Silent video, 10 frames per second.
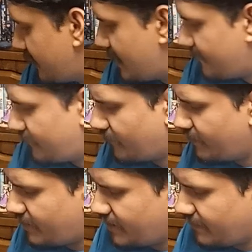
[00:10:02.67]
I have
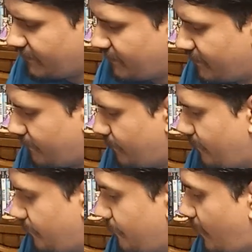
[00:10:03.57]
toy lines.
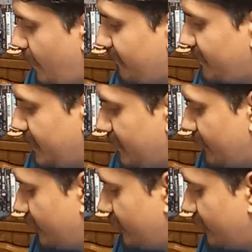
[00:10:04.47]
Waspinator's